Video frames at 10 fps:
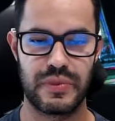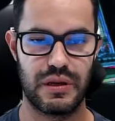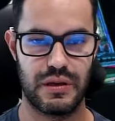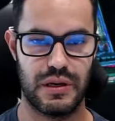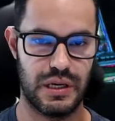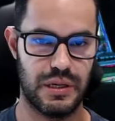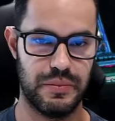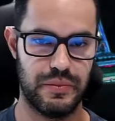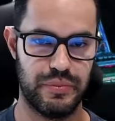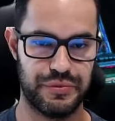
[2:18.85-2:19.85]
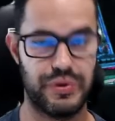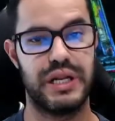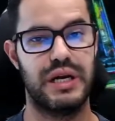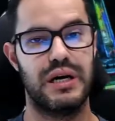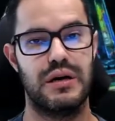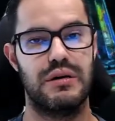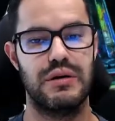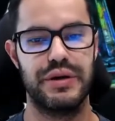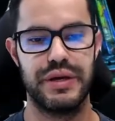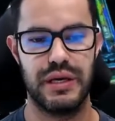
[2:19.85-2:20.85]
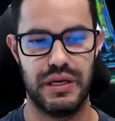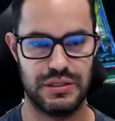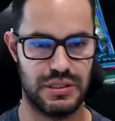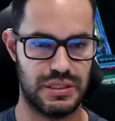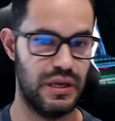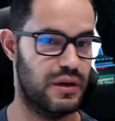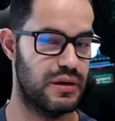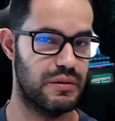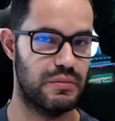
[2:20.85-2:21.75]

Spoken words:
But right now it's just here.